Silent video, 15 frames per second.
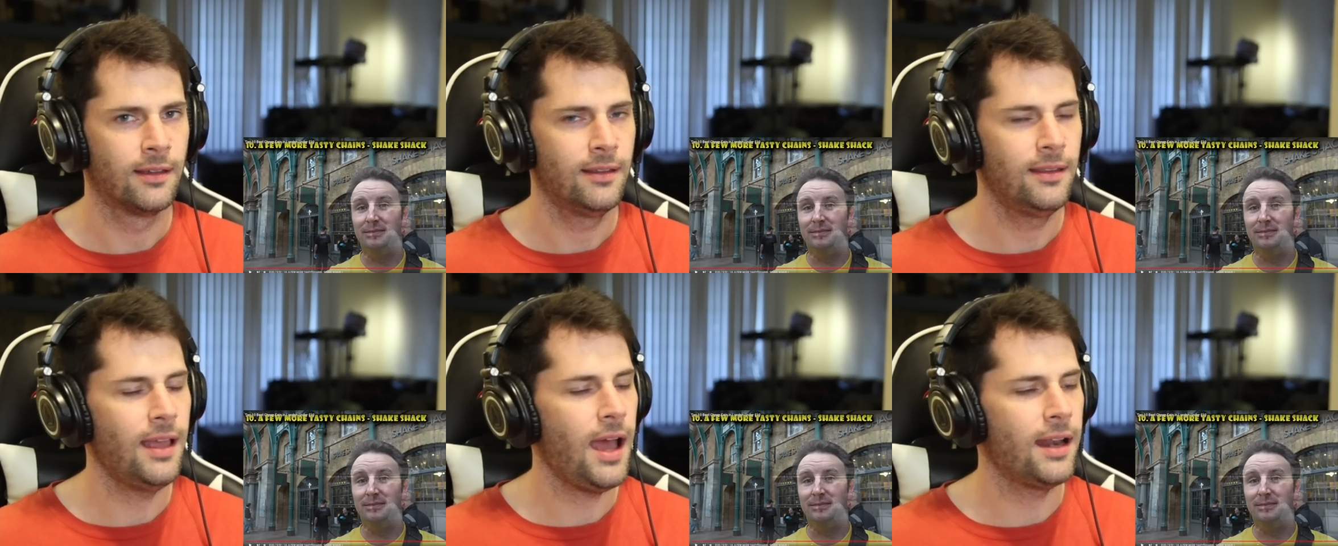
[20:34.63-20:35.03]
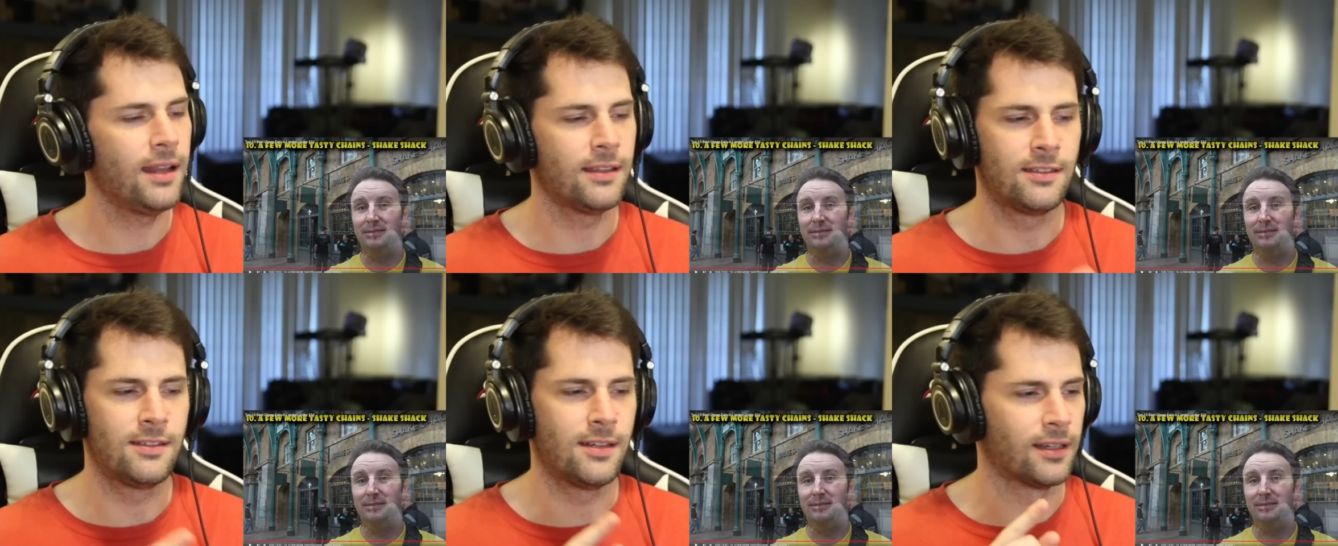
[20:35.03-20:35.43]
Speaker 1: That
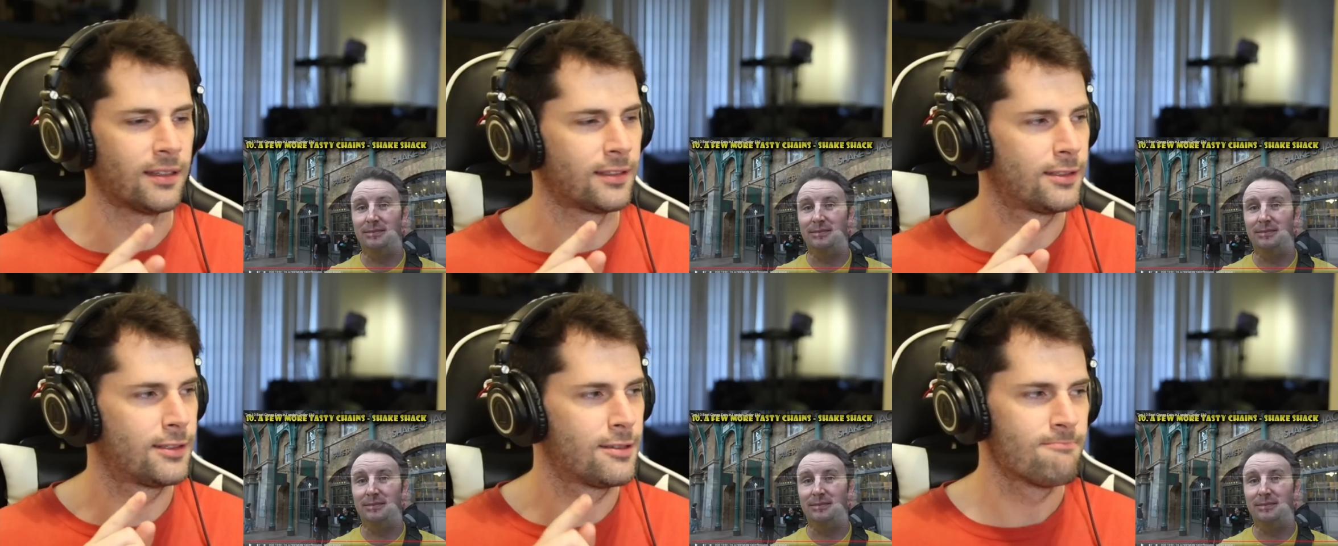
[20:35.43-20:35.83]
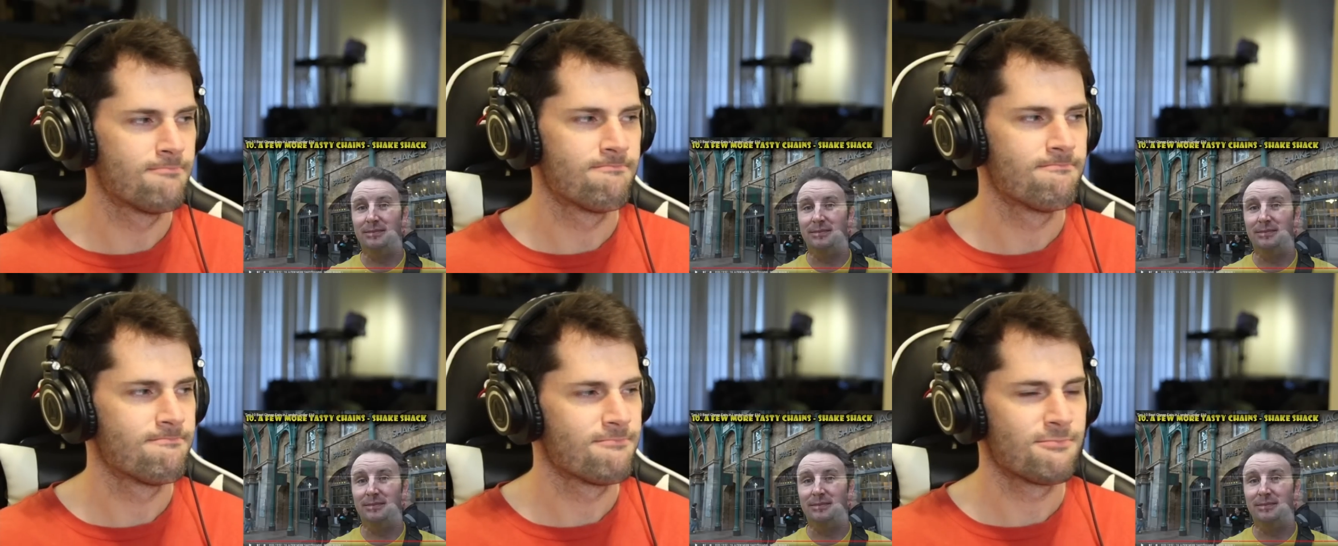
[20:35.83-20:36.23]
is just,
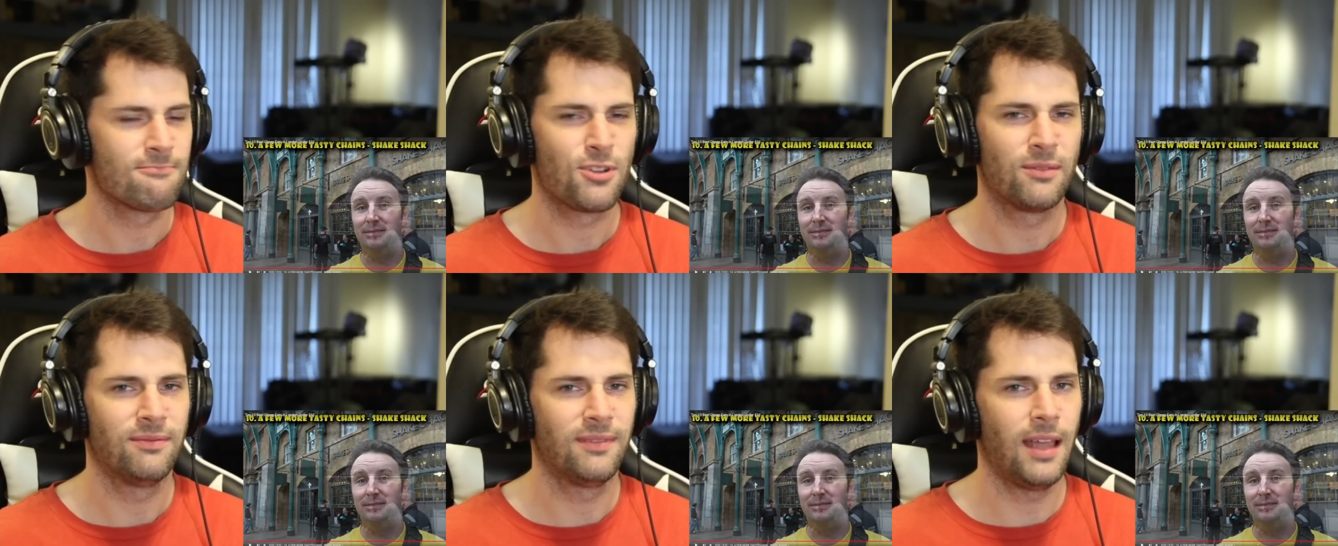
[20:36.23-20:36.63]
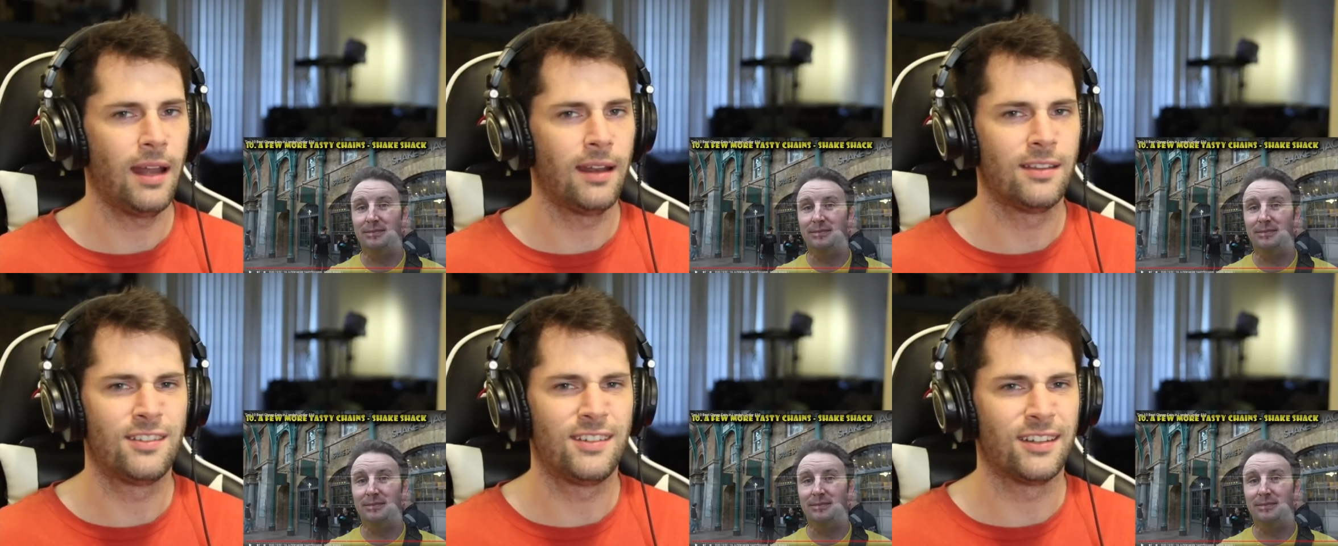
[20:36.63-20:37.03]
that
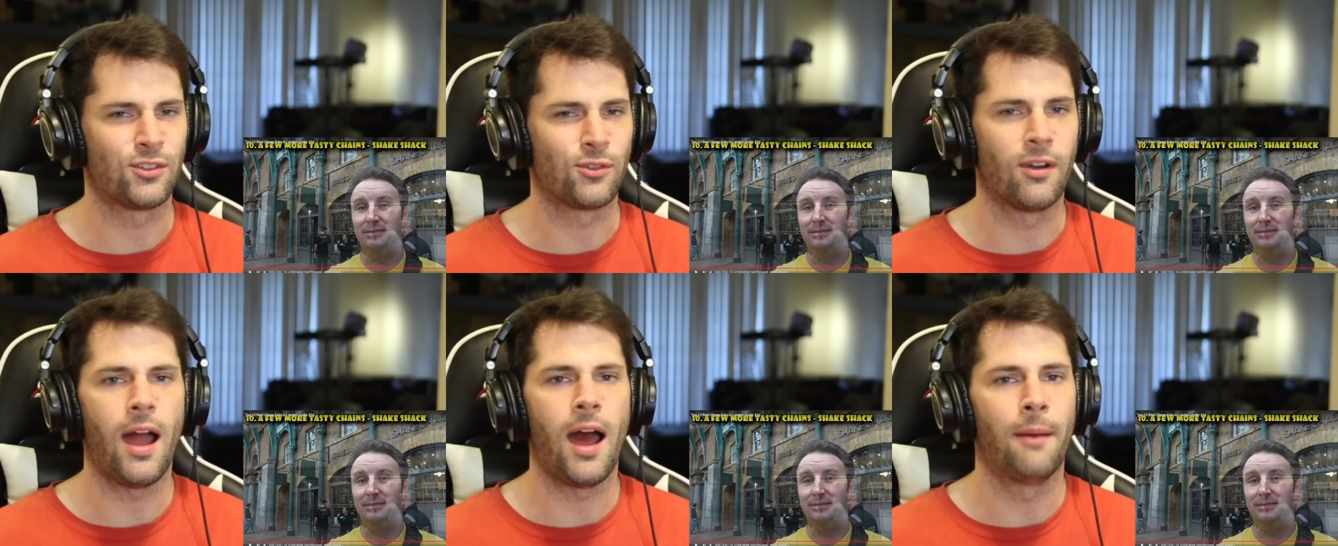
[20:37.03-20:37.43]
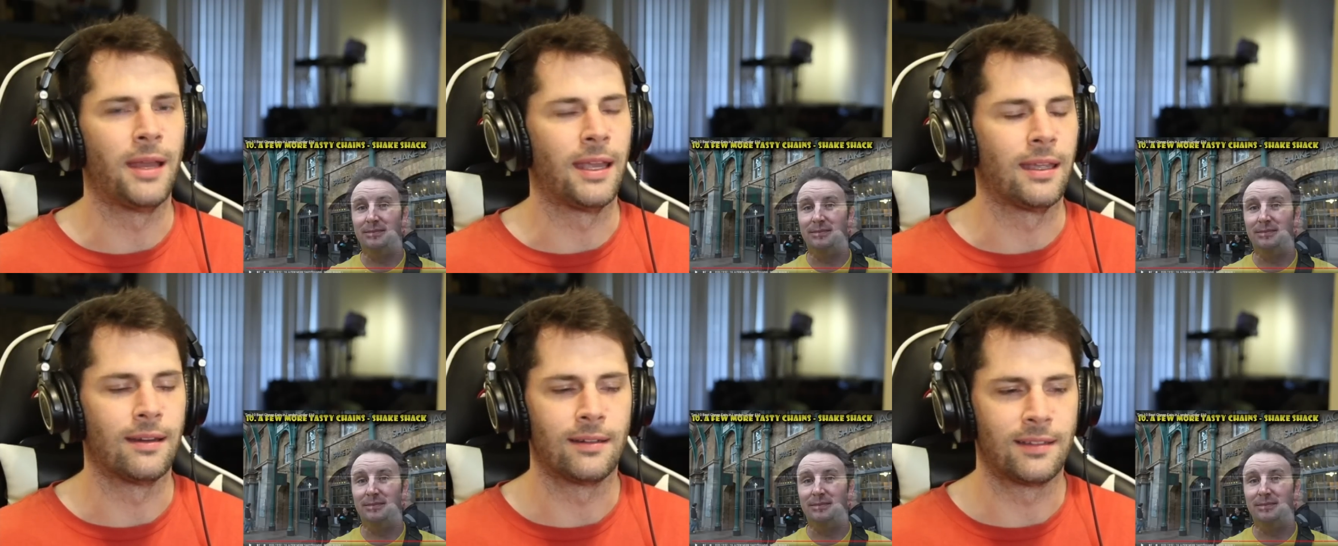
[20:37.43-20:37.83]
is just
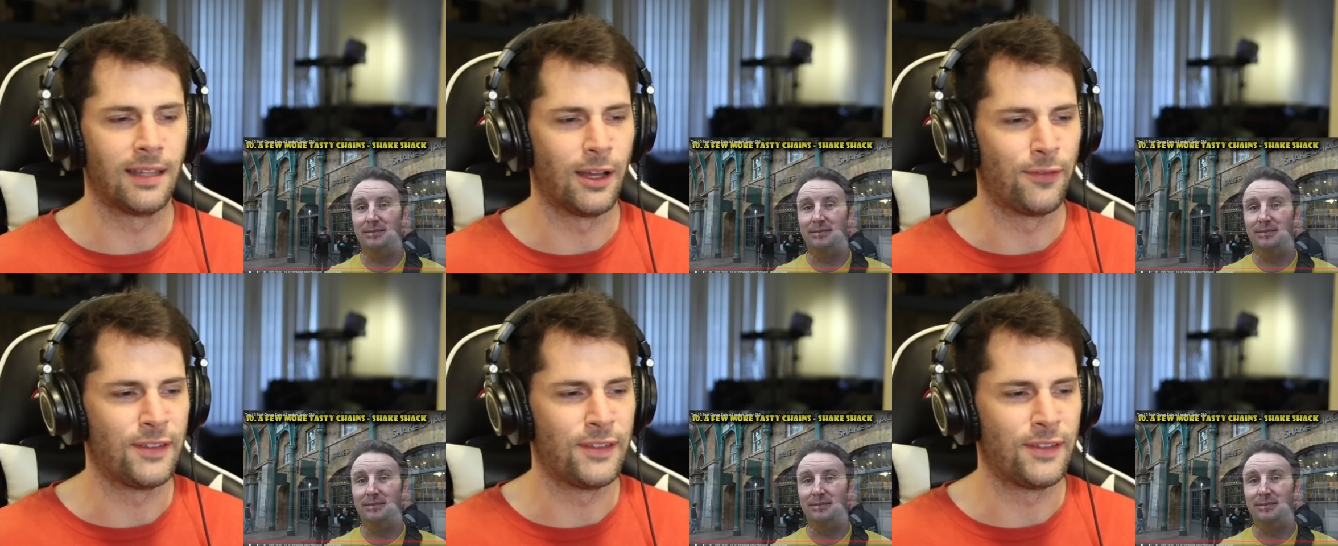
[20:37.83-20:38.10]
robbing yourself.